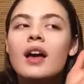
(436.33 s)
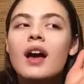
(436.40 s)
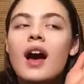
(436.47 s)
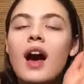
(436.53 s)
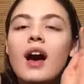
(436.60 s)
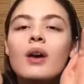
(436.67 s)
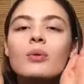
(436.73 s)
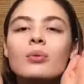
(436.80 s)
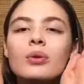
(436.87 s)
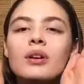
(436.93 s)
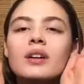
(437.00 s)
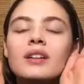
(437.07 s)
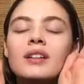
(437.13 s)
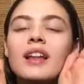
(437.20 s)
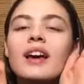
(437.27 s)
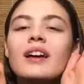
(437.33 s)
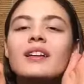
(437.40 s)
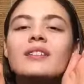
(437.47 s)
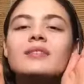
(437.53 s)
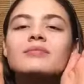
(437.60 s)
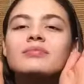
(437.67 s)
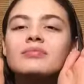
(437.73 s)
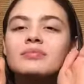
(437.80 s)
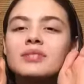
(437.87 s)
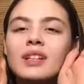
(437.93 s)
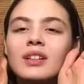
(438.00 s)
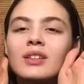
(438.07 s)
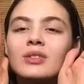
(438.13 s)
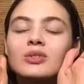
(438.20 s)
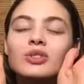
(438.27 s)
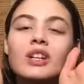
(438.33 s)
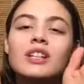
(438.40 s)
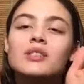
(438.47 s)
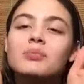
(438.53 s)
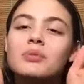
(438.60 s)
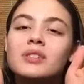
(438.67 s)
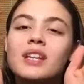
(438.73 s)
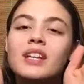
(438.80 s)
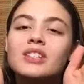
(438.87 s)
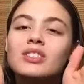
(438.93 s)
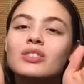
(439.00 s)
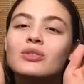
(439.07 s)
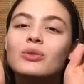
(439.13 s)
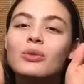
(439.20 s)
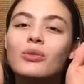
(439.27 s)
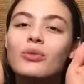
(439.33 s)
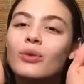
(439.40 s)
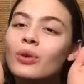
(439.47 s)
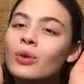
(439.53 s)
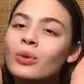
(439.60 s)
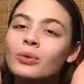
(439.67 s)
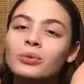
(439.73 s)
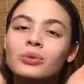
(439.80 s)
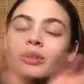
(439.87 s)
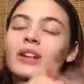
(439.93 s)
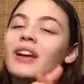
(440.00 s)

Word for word: i would like i'm telling you transportation through the phone